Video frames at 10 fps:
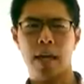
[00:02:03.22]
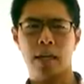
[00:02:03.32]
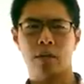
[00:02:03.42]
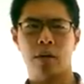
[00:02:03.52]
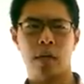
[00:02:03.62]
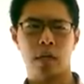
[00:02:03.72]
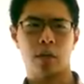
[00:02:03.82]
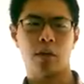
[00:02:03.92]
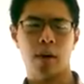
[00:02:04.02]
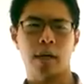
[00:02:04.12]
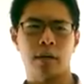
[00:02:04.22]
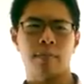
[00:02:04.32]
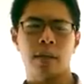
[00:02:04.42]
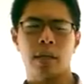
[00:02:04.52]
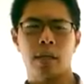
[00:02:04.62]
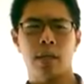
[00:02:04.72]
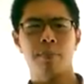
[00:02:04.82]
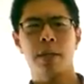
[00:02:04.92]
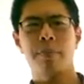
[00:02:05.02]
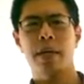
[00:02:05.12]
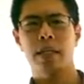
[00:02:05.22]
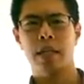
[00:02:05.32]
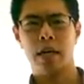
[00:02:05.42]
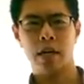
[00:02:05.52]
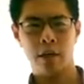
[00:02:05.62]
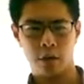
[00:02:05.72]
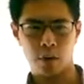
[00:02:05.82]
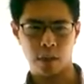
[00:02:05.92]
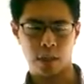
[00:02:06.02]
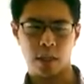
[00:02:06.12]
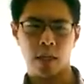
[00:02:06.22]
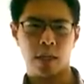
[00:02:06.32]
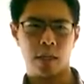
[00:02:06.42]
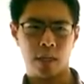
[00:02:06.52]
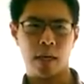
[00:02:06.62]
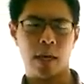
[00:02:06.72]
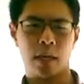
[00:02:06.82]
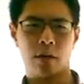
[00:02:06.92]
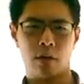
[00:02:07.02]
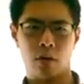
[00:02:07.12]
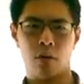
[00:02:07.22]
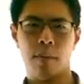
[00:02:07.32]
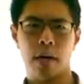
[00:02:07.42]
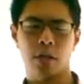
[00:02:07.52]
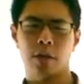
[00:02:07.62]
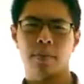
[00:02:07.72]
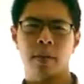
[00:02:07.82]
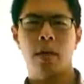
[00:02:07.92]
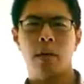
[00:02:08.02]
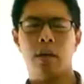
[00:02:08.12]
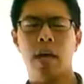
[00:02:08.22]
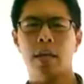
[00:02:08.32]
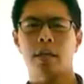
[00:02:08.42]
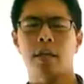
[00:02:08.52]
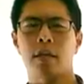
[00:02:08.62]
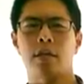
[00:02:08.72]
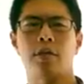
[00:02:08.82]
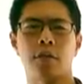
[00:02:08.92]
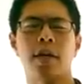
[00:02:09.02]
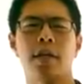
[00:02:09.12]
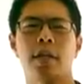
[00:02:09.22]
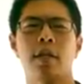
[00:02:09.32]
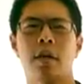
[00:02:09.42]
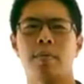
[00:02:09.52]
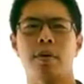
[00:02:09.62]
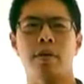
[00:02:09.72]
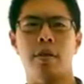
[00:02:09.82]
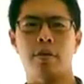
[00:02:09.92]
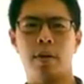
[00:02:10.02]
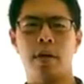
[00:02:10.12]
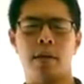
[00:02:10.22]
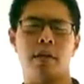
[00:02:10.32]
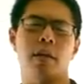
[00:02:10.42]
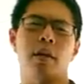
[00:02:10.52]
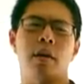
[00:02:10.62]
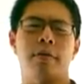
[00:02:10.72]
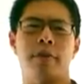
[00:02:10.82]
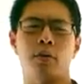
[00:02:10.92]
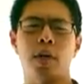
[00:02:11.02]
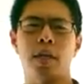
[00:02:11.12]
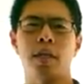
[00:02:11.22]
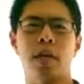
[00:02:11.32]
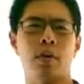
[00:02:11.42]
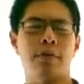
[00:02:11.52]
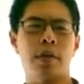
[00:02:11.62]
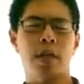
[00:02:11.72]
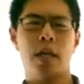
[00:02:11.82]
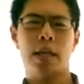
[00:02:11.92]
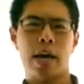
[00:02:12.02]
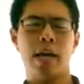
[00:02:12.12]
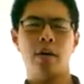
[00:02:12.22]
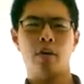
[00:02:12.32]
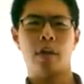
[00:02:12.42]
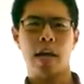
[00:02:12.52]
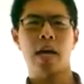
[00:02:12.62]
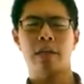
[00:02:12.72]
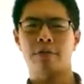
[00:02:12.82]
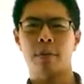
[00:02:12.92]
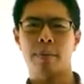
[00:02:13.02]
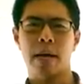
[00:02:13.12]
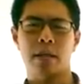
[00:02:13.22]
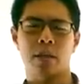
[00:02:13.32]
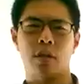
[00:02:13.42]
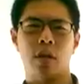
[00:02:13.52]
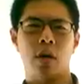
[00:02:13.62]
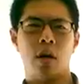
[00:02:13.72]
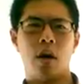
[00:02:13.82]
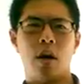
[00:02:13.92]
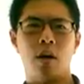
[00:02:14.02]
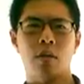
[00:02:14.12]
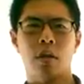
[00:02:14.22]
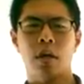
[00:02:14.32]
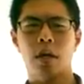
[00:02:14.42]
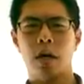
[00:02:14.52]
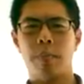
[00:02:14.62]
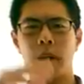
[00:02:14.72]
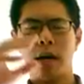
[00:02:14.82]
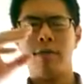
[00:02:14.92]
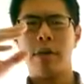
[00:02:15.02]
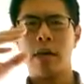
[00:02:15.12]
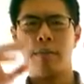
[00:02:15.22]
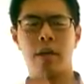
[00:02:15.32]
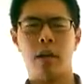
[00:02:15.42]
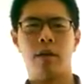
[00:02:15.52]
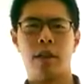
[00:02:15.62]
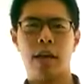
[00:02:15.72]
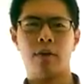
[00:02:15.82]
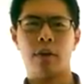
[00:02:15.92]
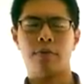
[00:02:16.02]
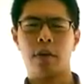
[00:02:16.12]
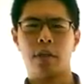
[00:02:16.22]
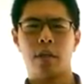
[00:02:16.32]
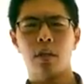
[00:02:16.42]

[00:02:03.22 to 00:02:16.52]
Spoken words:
answer is correct, simply because the other choices say too much. Next, strategy number 3. For questions that reference a line or lines from the passage, also look above and below the line reference.